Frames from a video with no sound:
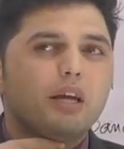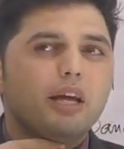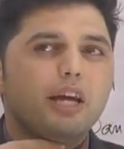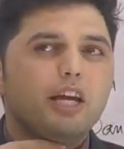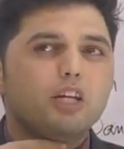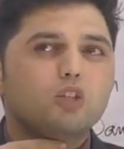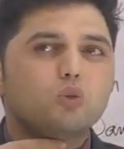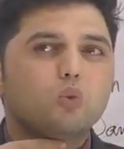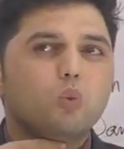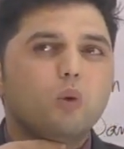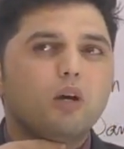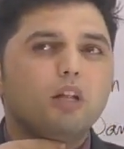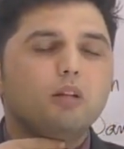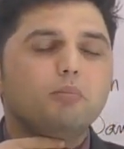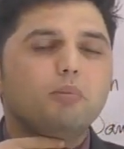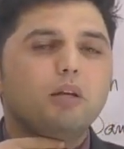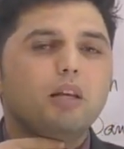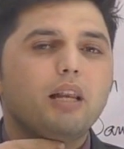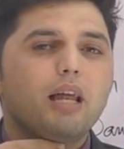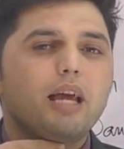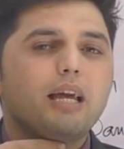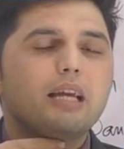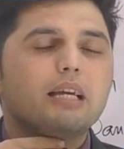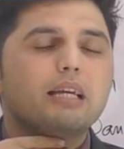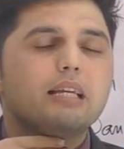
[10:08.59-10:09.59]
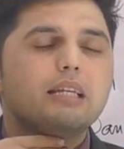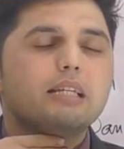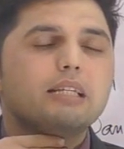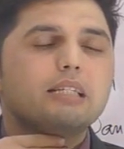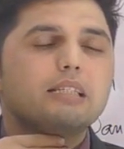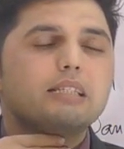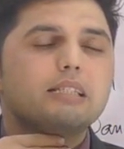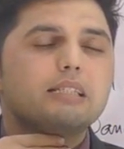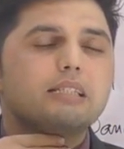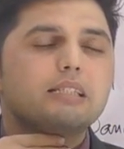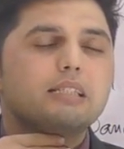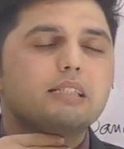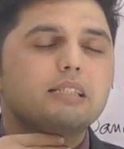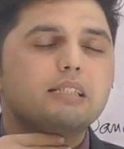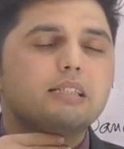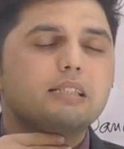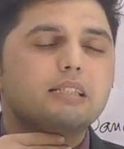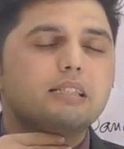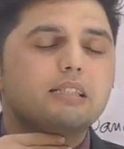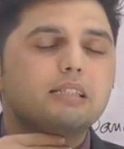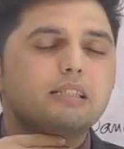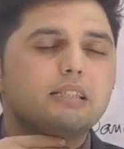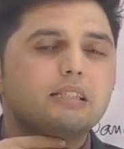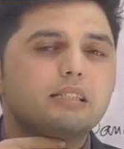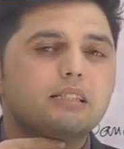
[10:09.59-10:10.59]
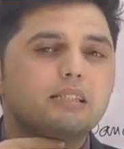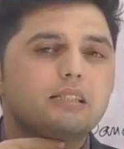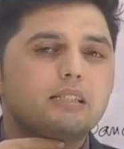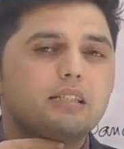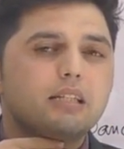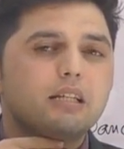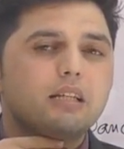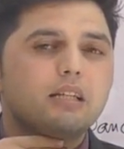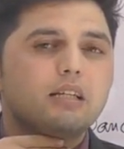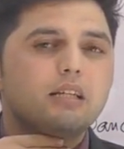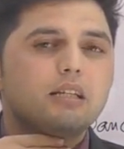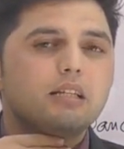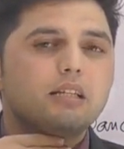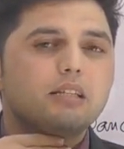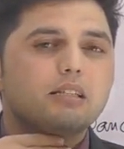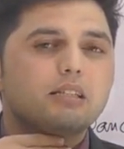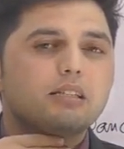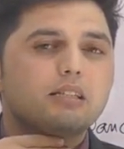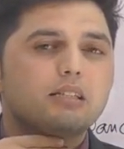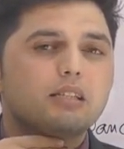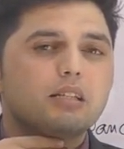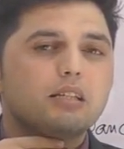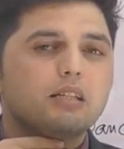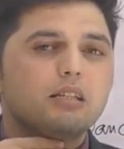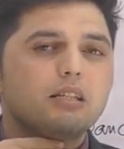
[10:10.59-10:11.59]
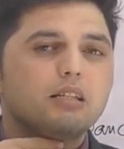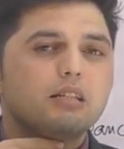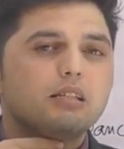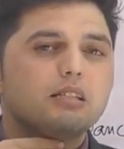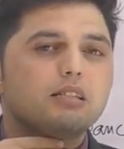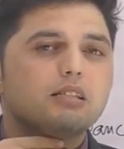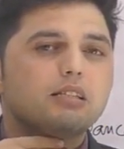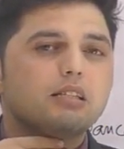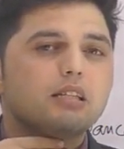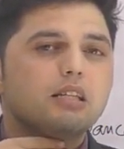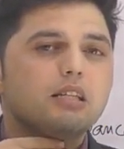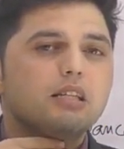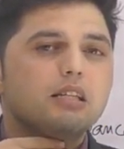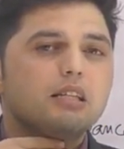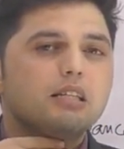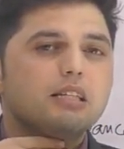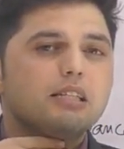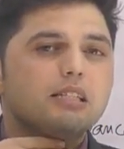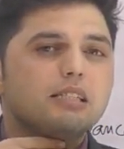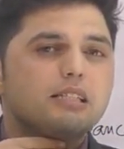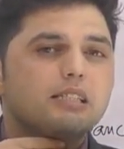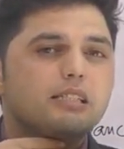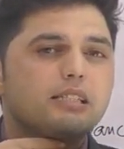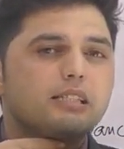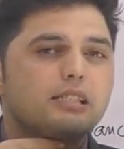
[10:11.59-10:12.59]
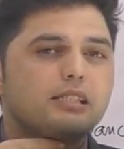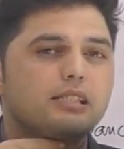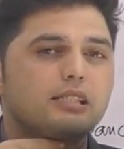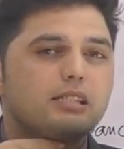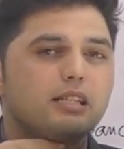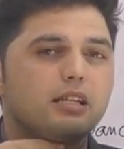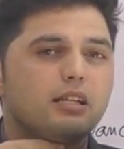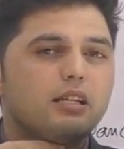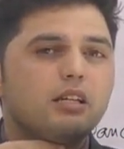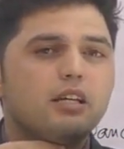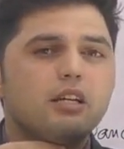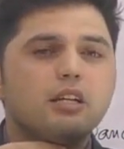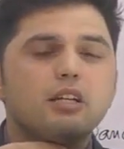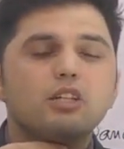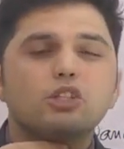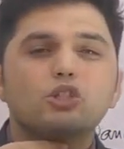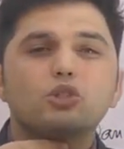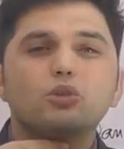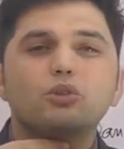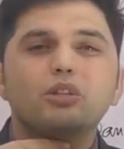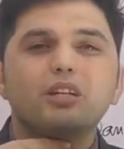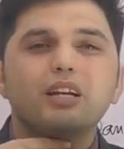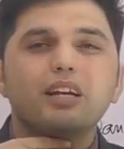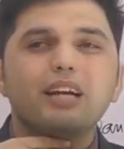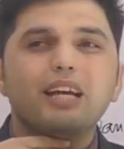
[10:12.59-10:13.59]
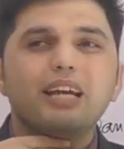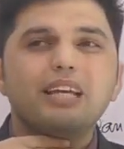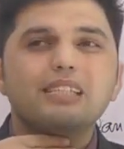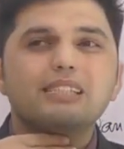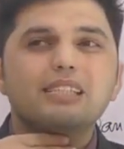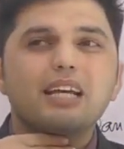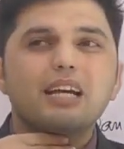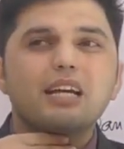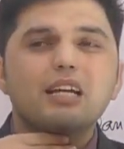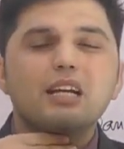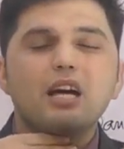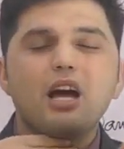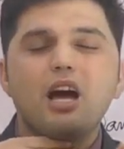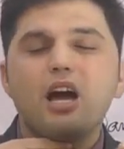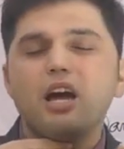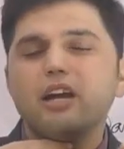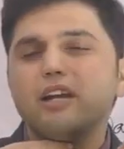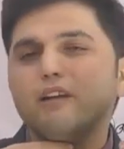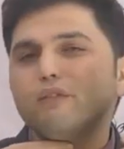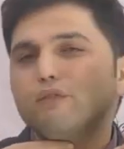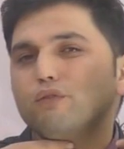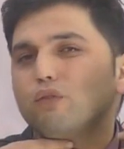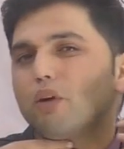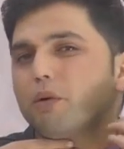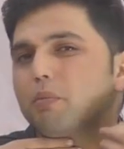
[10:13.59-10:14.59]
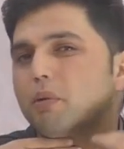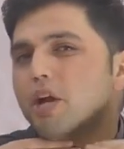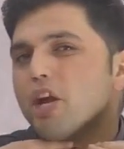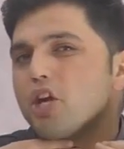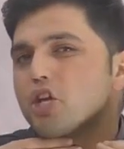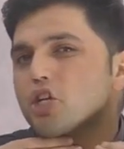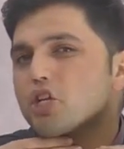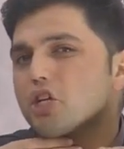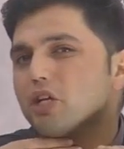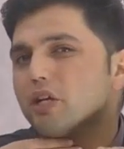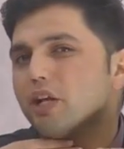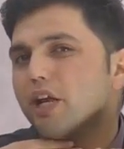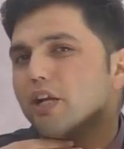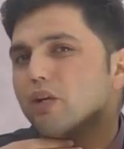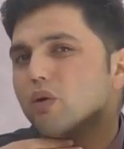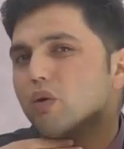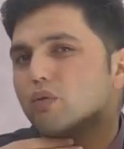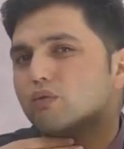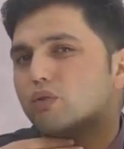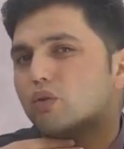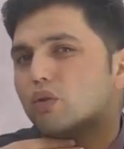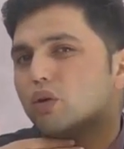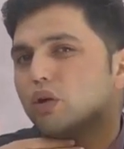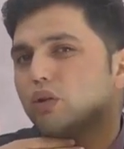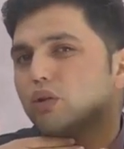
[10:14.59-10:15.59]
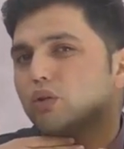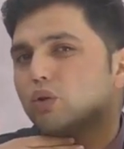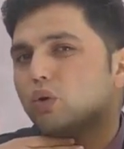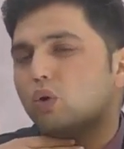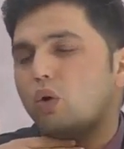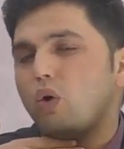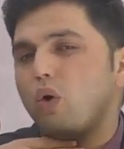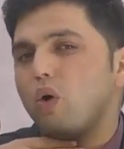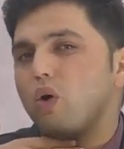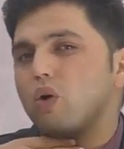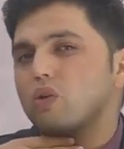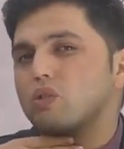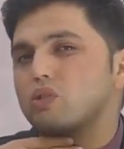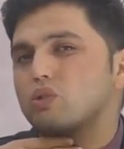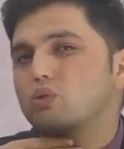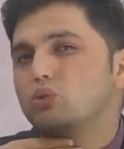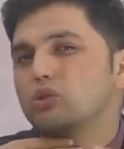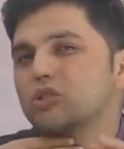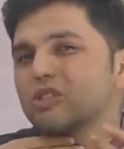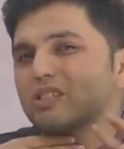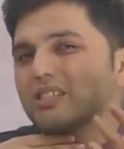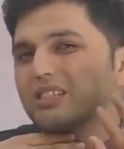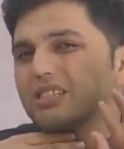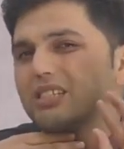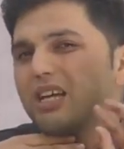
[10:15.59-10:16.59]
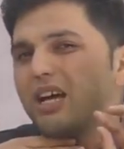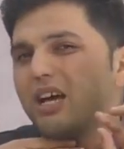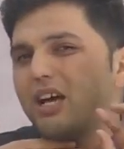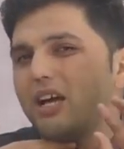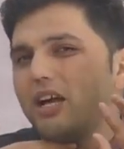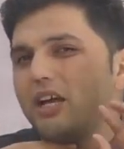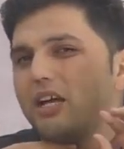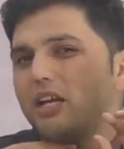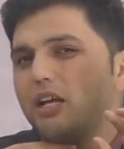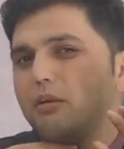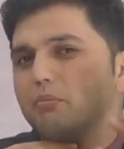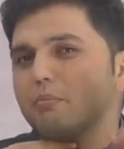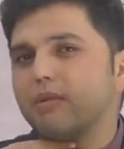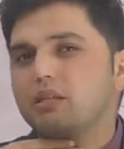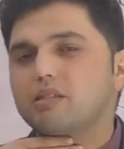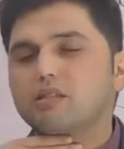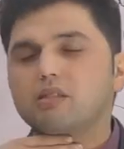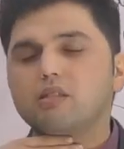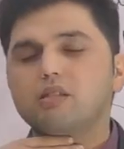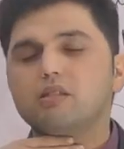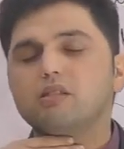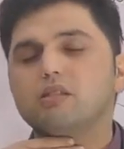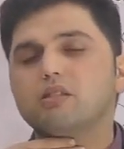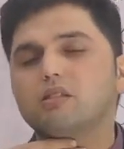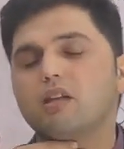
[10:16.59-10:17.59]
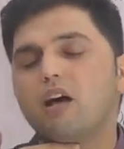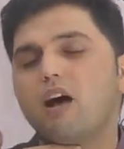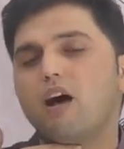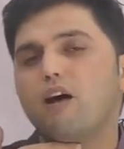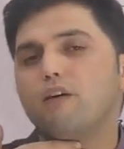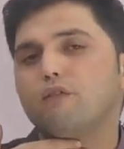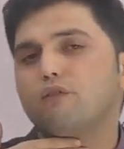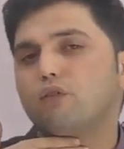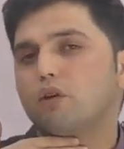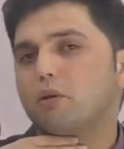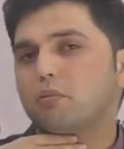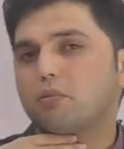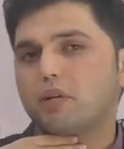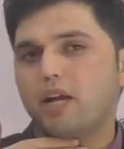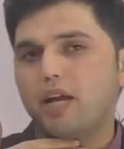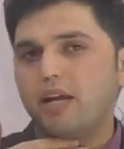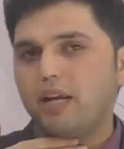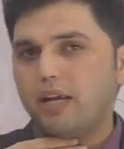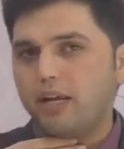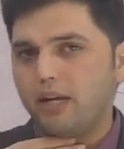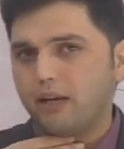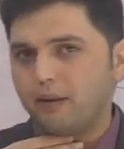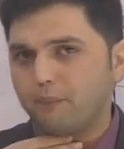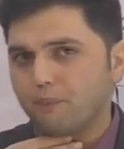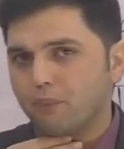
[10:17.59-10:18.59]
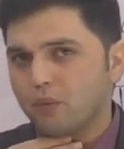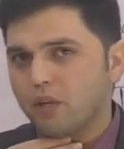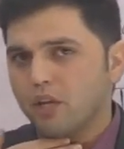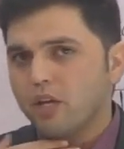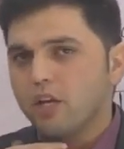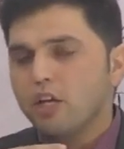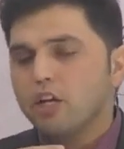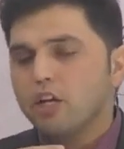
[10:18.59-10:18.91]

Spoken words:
It will be like Z, Z, Z, Z. So there is a kind of vibration in your vocal cords. Those tiny muscles are vibrating.